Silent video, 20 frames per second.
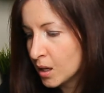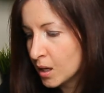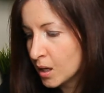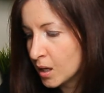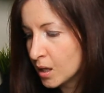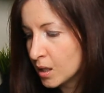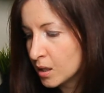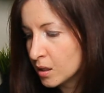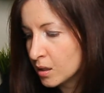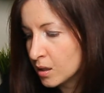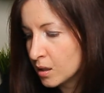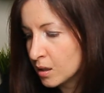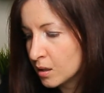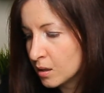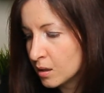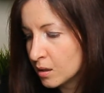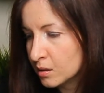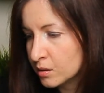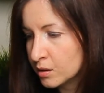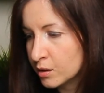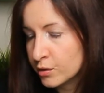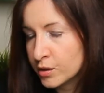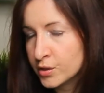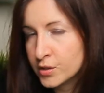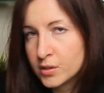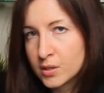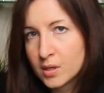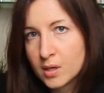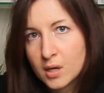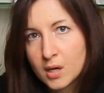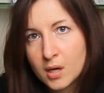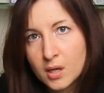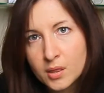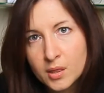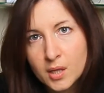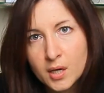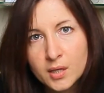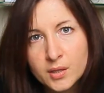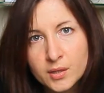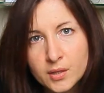and uh, there is
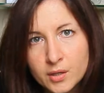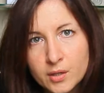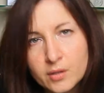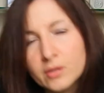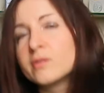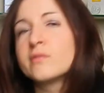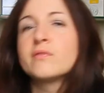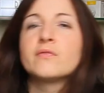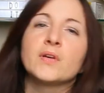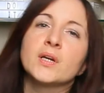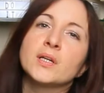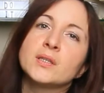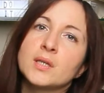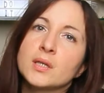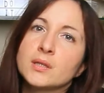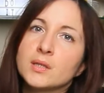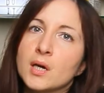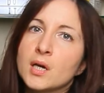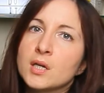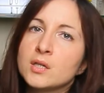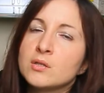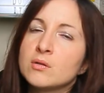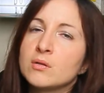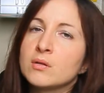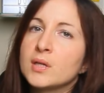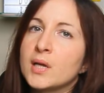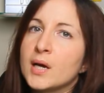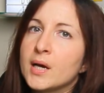another thing that I don't